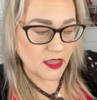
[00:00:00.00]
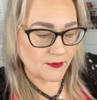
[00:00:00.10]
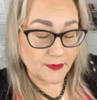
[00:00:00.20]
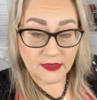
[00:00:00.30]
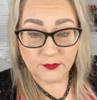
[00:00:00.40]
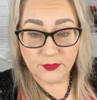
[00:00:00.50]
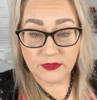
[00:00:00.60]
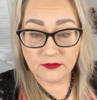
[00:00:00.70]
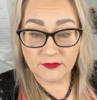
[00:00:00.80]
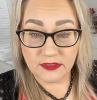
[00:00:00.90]
makeup on
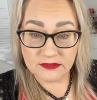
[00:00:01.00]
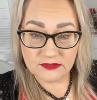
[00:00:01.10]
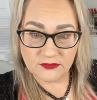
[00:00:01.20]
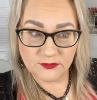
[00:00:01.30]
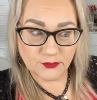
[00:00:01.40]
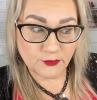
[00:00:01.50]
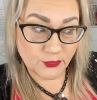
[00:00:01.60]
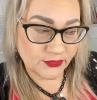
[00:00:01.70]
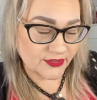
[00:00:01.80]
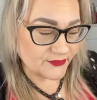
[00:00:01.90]
already, so I won't
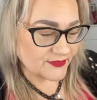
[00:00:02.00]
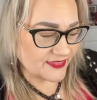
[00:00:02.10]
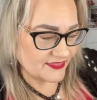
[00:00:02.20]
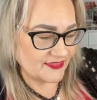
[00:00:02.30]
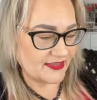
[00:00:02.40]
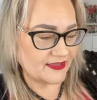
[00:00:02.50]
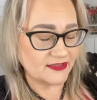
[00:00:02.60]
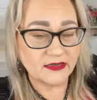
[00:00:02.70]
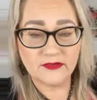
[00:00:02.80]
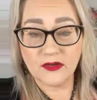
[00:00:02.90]
bore you with that.
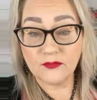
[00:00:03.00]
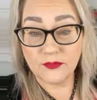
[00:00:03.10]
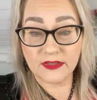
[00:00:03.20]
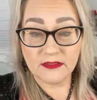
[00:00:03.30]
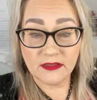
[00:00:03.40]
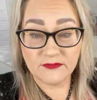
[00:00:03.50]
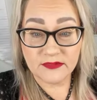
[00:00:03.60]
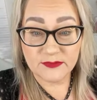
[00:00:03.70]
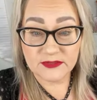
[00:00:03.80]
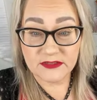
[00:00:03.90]
I've got Red Love
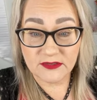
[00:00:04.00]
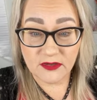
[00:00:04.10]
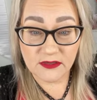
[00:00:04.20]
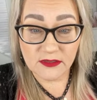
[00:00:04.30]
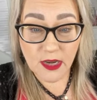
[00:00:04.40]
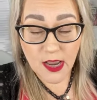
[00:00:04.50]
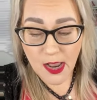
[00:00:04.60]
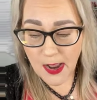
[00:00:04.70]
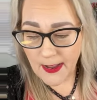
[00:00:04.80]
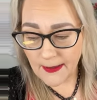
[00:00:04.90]
lipstick on.
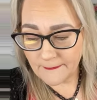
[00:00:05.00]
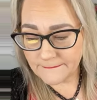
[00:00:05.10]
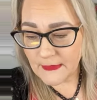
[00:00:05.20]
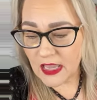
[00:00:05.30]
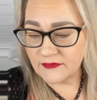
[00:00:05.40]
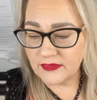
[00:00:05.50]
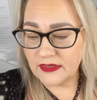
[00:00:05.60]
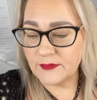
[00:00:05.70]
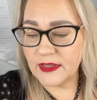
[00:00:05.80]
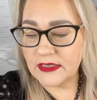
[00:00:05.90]
If
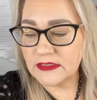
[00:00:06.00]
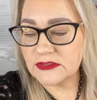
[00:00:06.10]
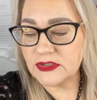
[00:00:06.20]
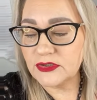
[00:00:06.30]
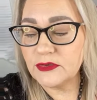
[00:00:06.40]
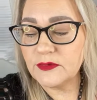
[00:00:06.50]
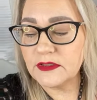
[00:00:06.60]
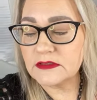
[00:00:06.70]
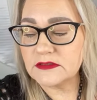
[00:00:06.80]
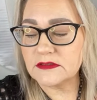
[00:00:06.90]
anybody is
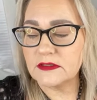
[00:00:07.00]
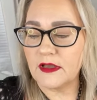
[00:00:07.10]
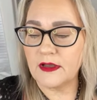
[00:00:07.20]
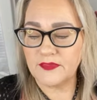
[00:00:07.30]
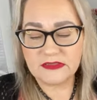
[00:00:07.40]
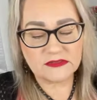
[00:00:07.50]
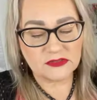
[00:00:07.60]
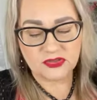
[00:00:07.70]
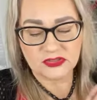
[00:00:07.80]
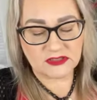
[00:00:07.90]
curious, this
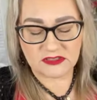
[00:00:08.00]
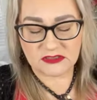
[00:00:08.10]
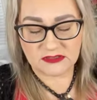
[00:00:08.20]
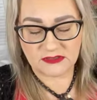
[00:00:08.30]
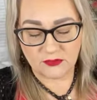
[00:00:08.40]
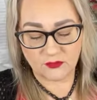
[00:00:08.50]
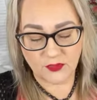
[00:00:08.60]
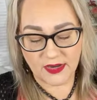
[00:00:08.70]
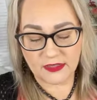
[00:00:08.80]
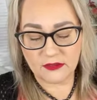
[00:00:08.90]
is just the
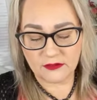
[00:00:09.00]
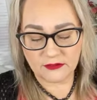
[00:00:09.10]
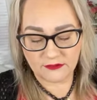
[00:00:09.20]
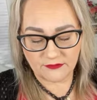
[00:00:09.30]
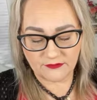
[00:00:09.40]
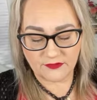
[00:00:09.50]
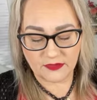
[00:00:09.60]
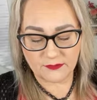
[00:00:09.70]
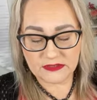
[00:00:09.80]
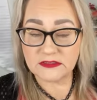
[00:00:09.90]
regular
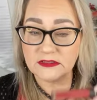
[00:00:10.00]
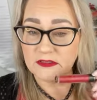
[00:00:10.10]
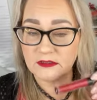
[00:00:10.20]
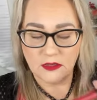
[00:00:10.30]
Farmasi